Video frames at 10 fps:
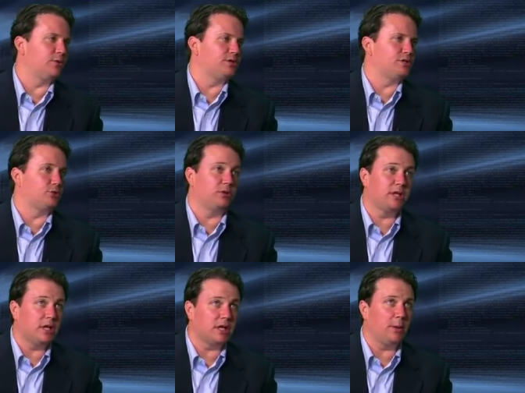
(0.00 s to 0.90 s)
which is
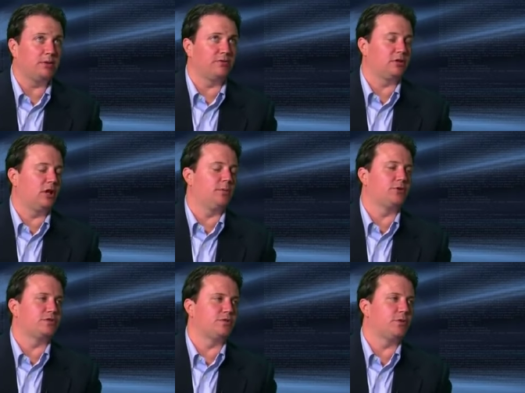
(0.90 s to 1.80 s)
only a couple of
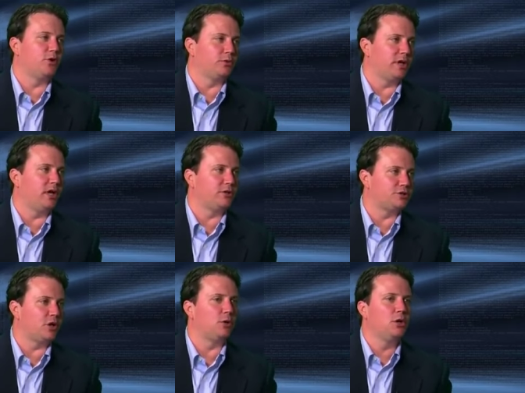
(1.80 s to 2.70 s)
kilometers from the hotel.
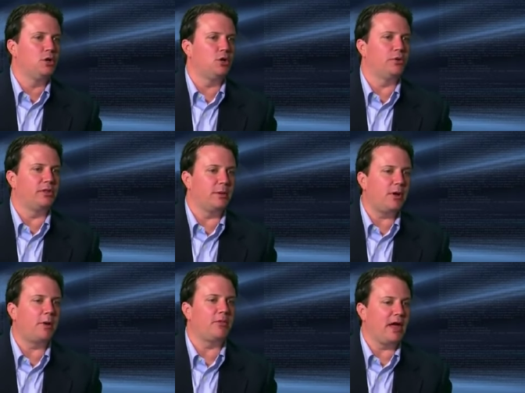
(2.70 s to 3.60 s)
So when they
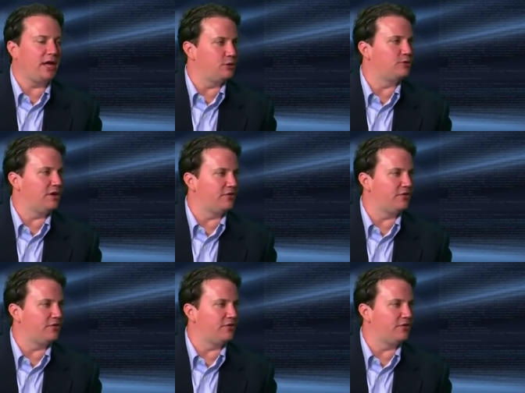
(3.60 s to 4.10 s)
bomb that, you